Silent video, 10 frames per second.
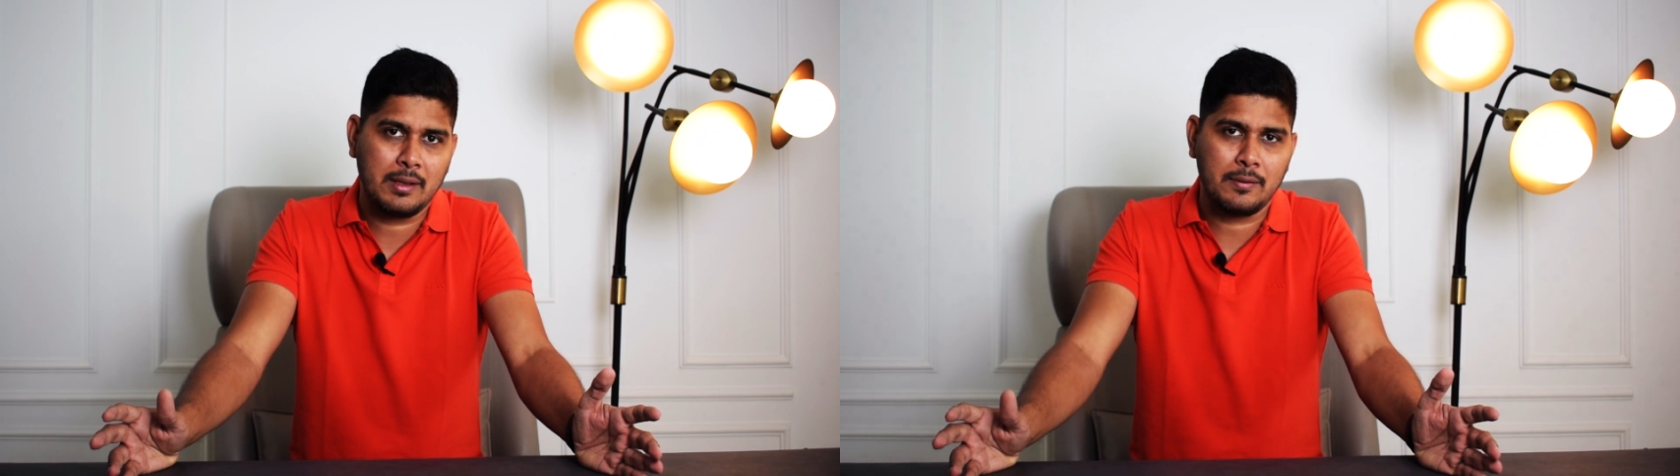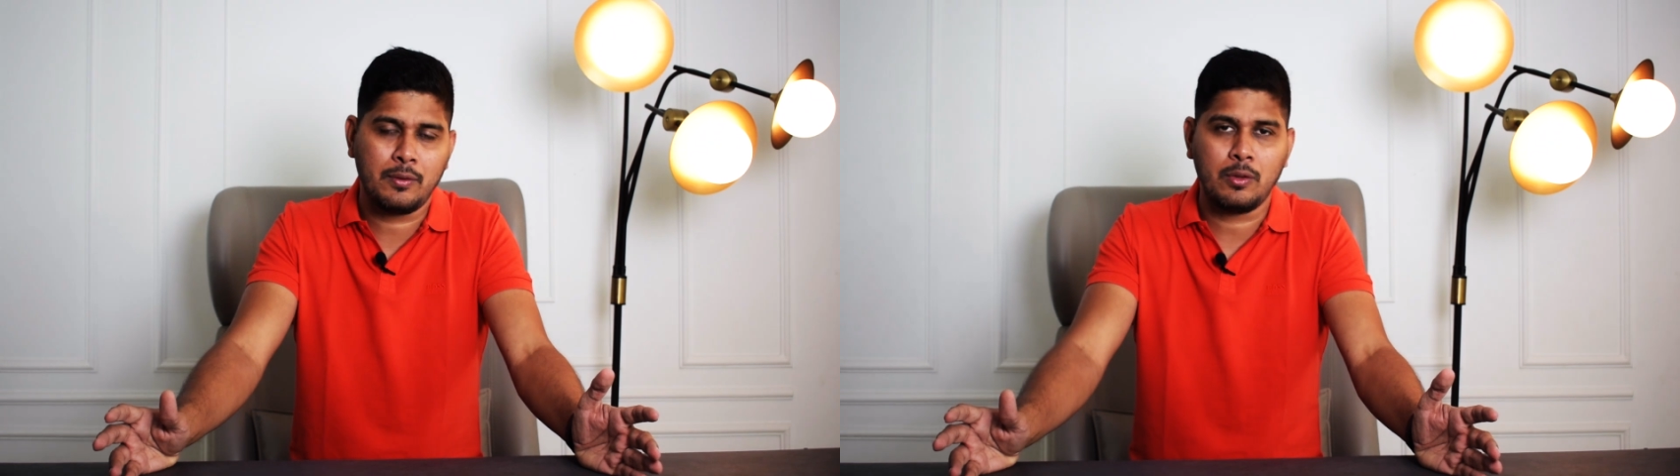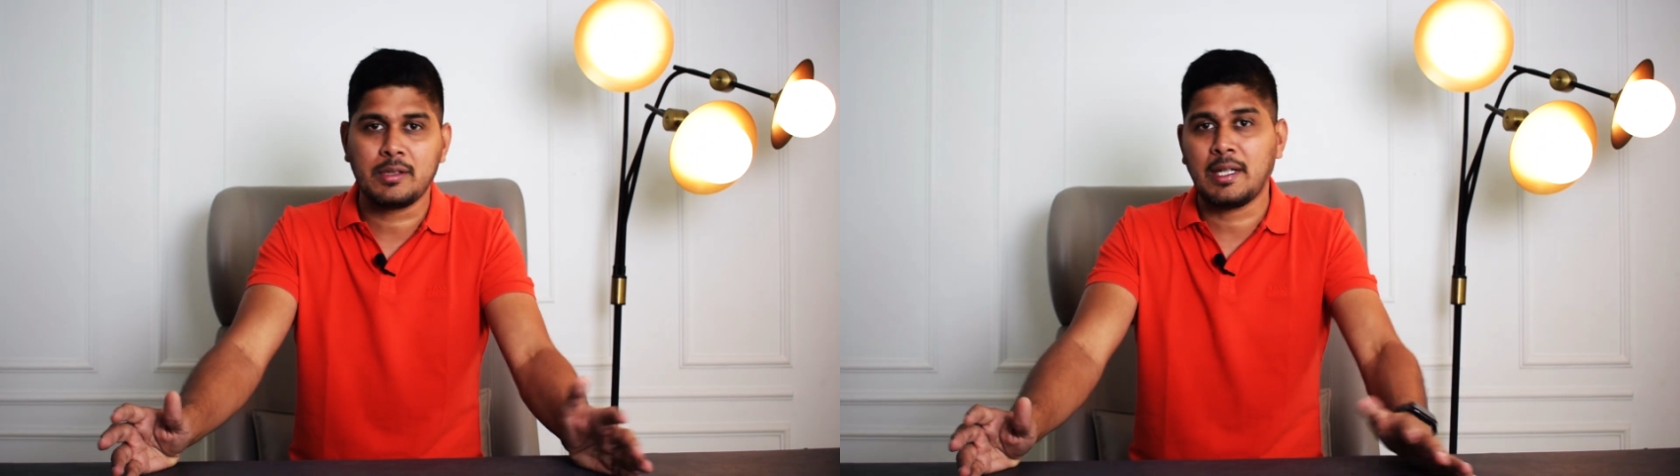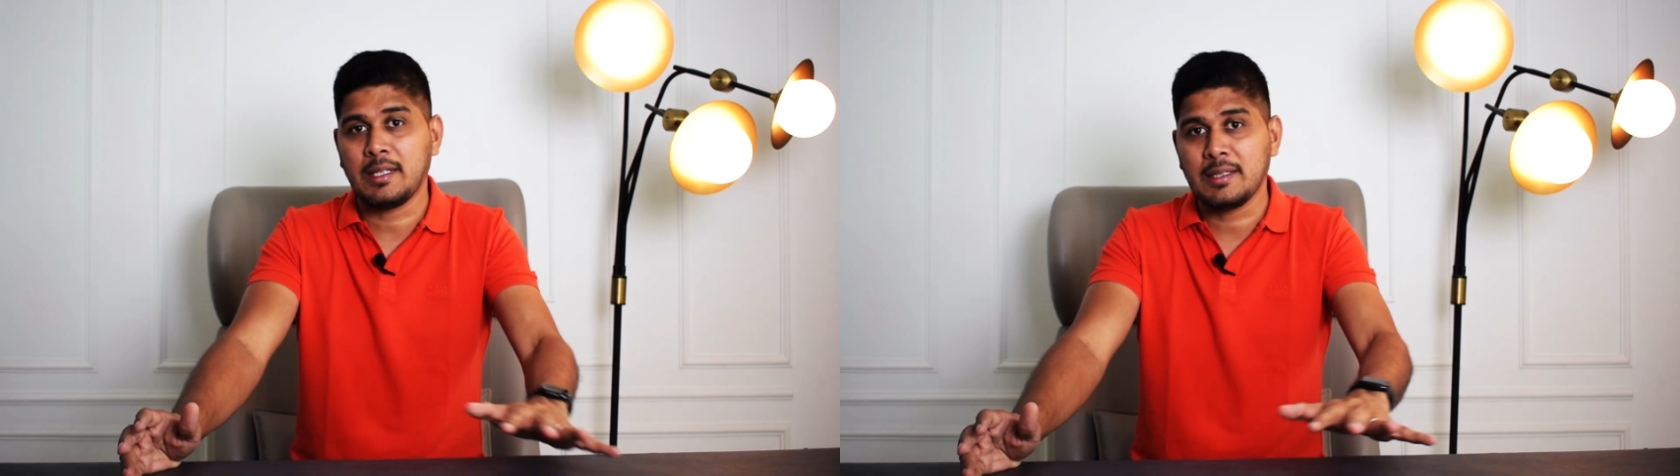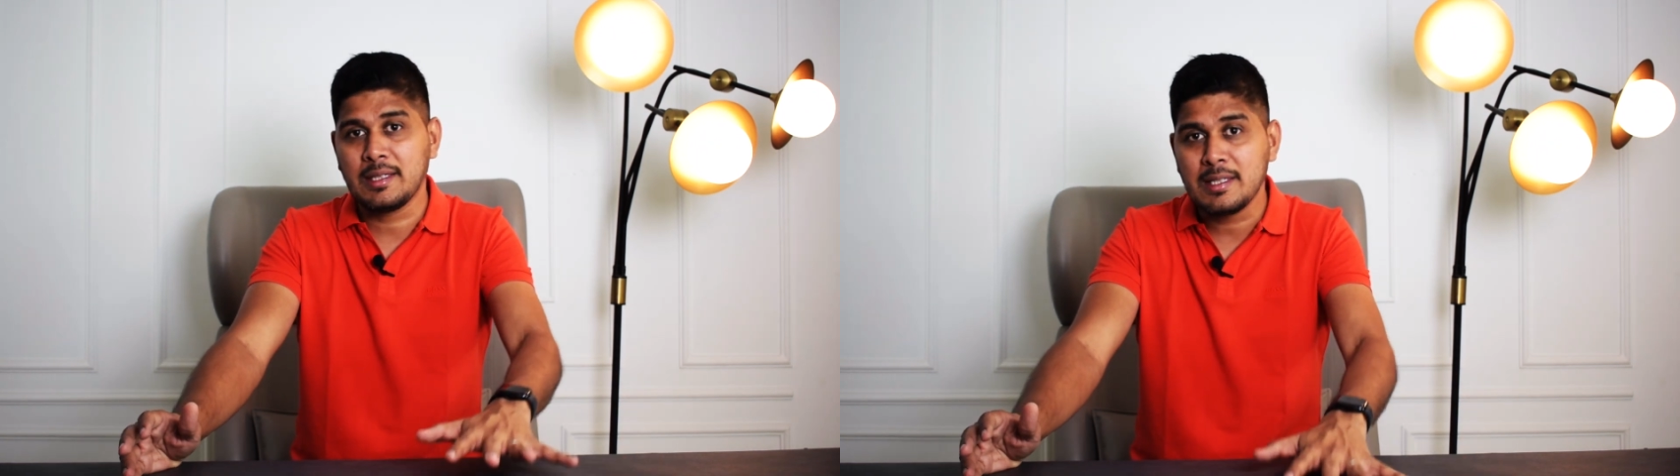therefore,
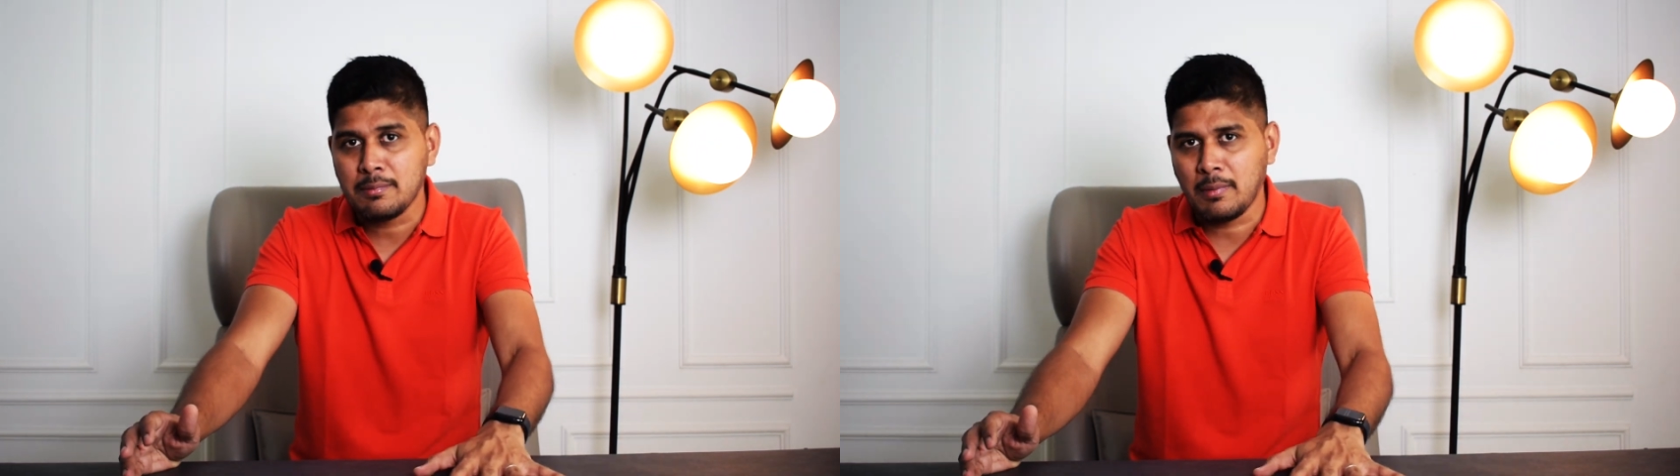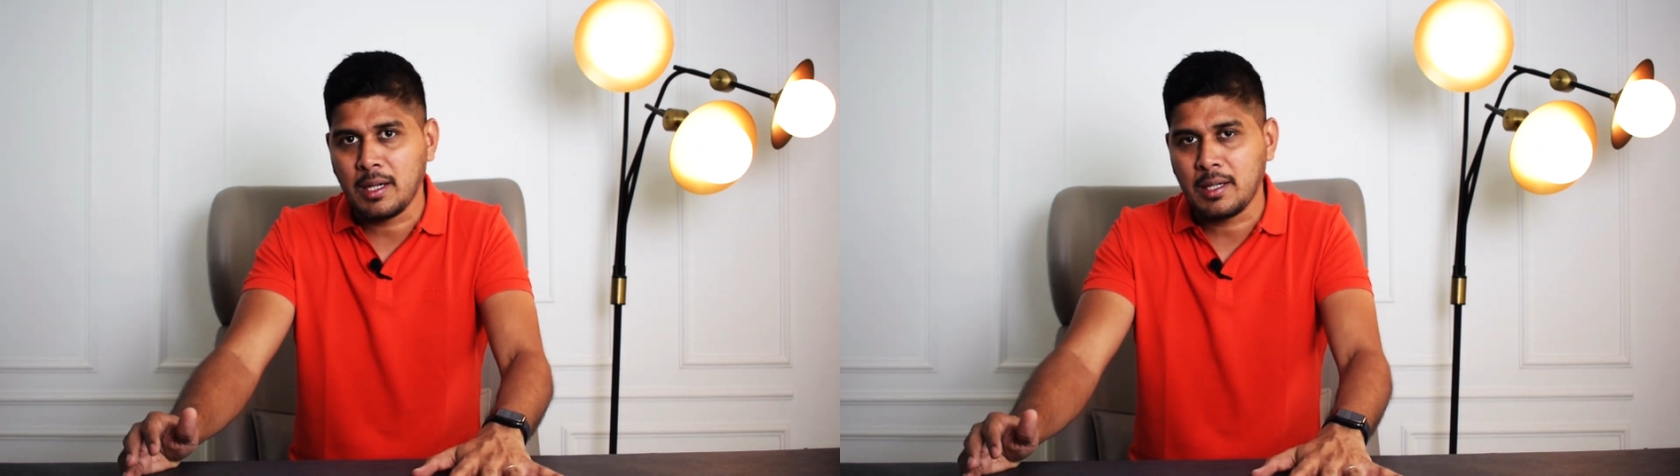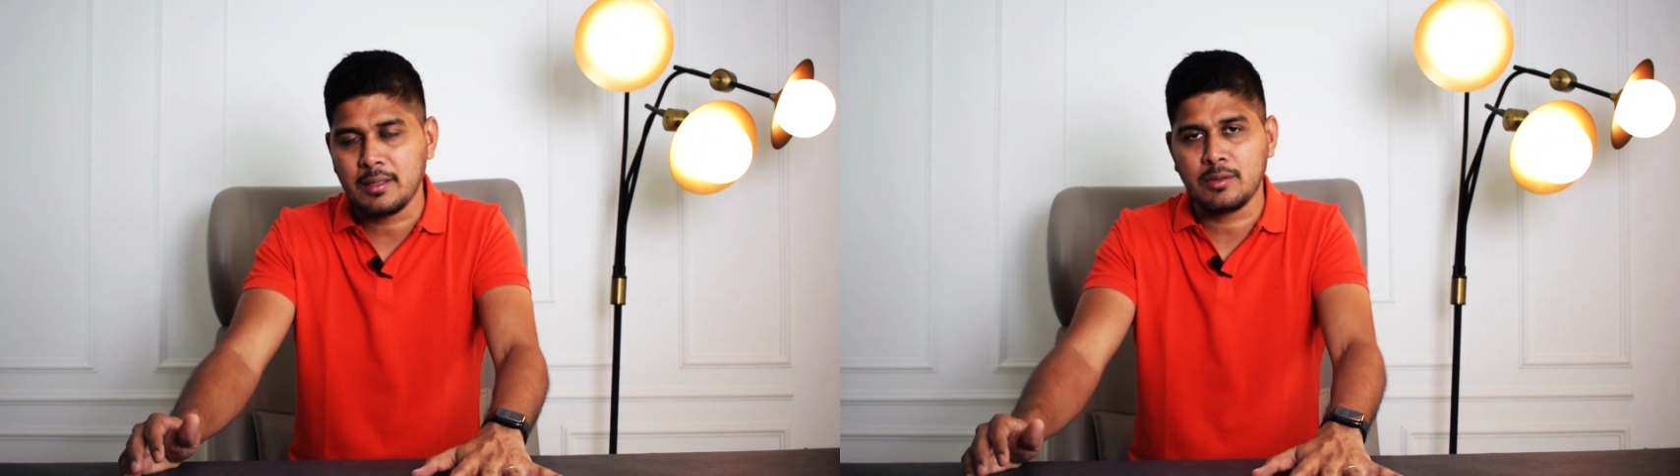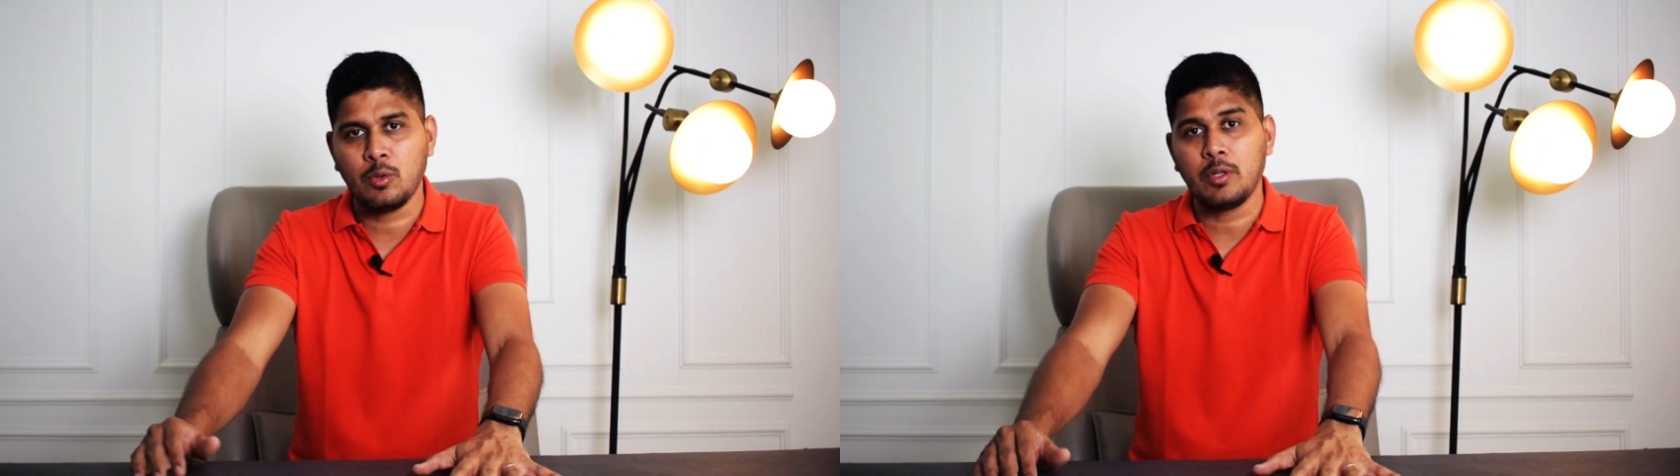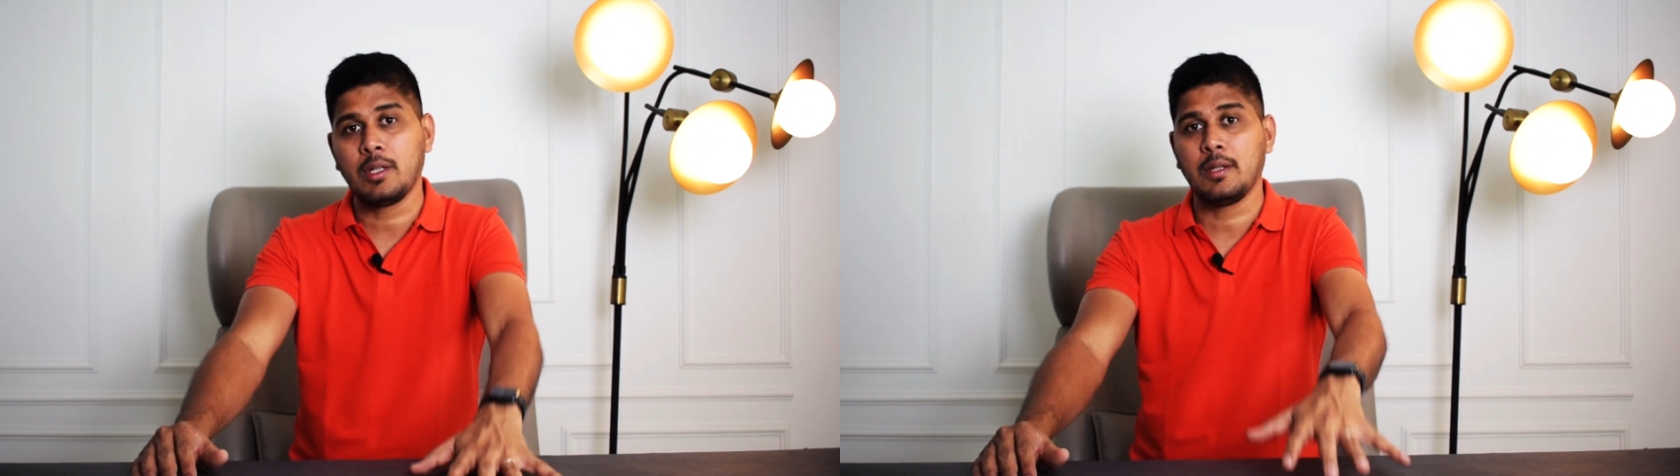that this market is
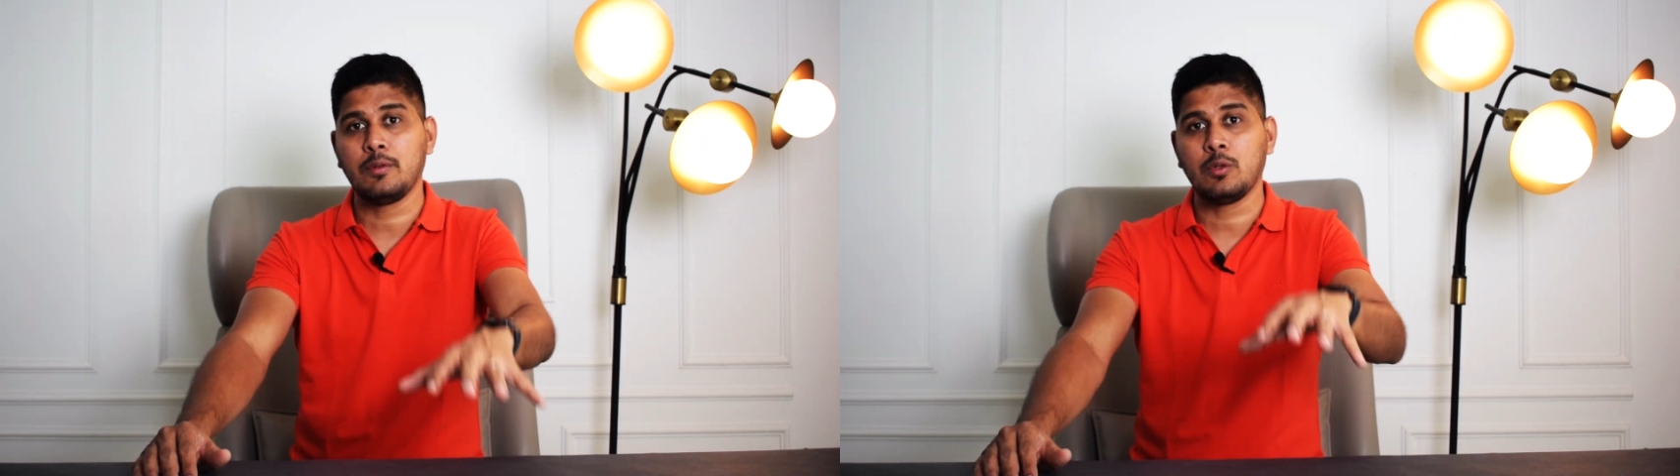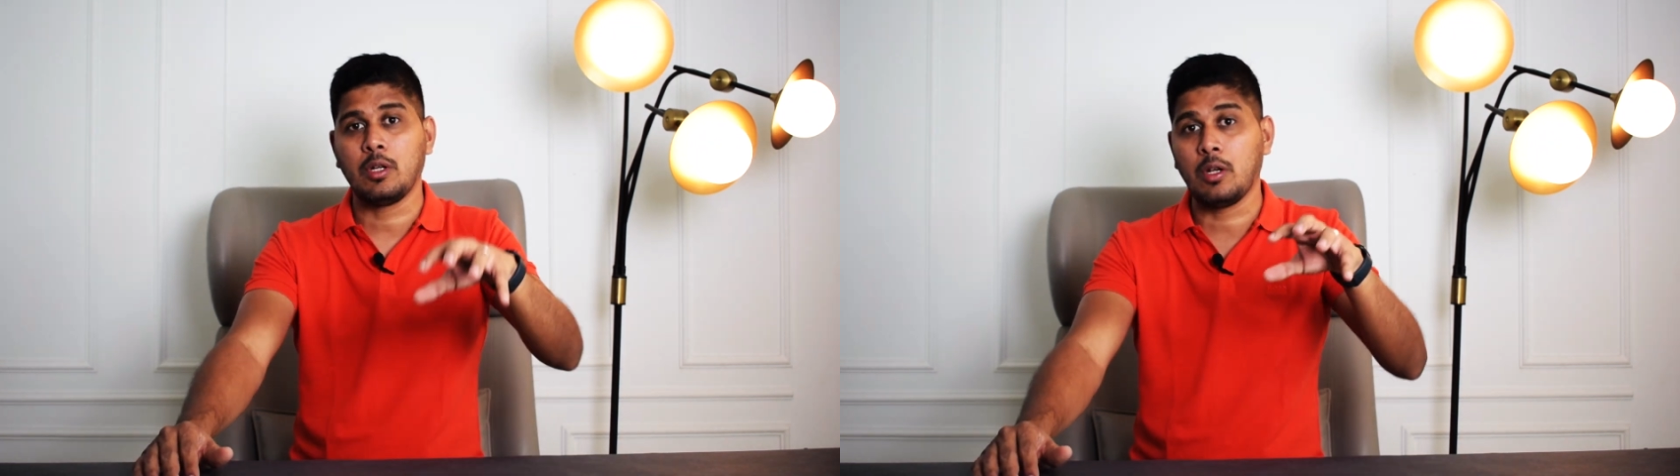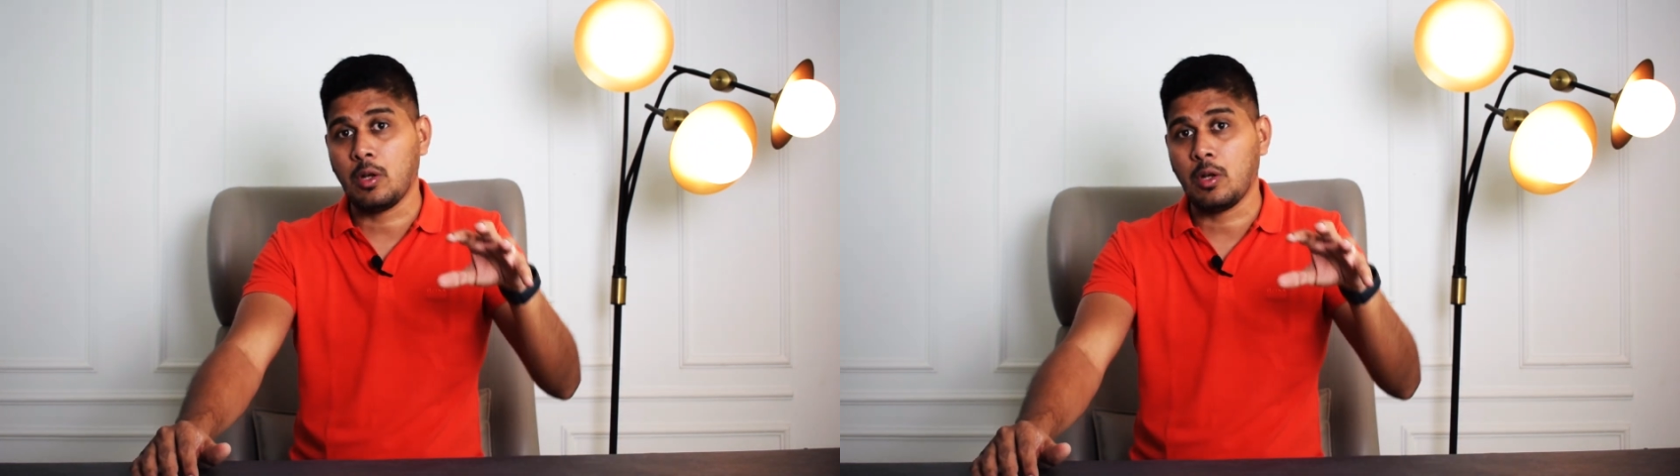going to give you a